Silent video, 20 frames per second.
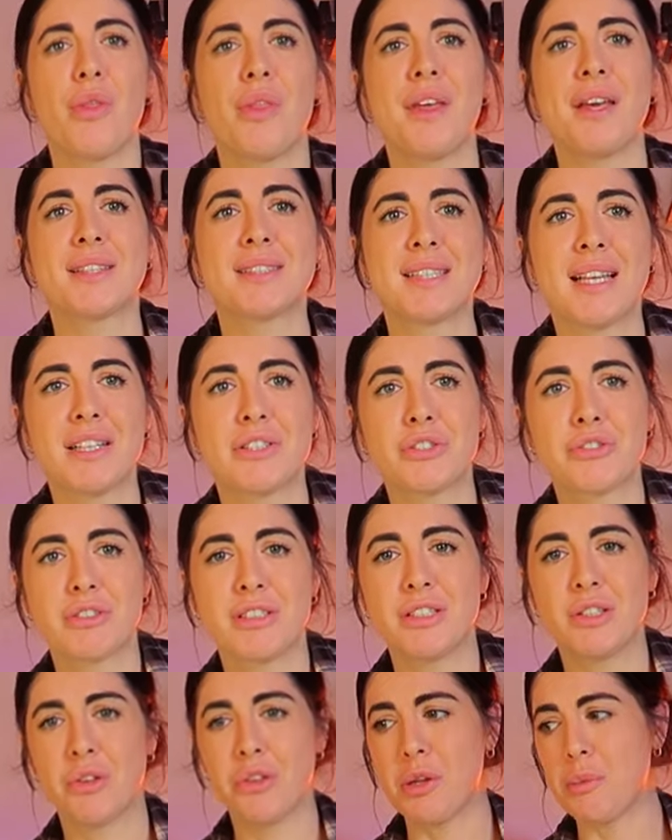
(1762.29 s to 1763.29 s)
the
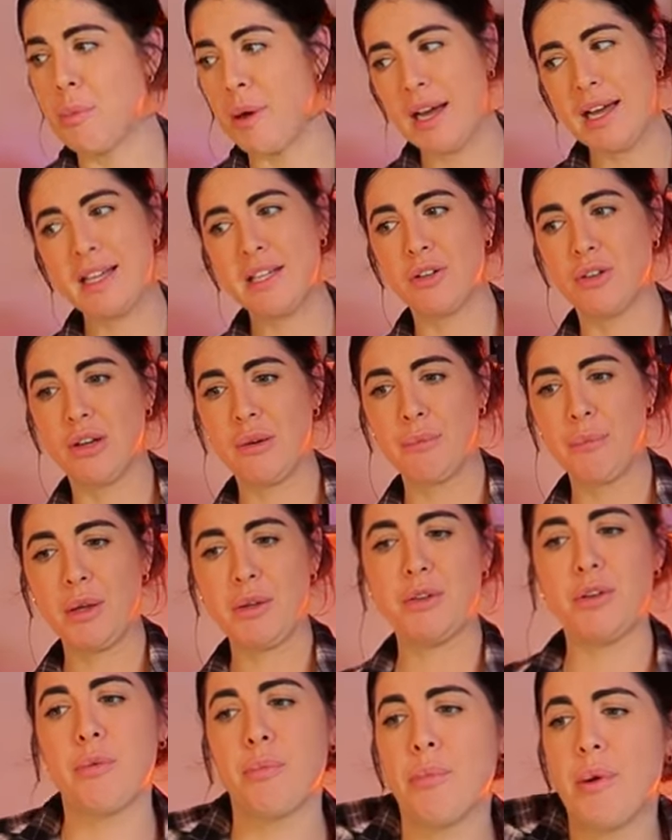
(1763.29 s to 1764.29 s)
accessories on the bike, you're
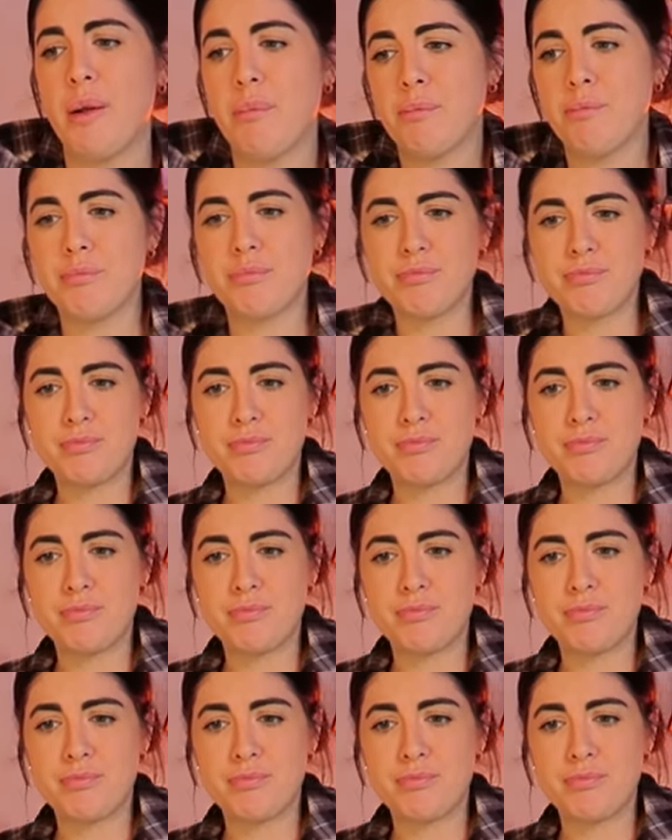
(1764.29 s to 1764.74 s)
like, you're bit,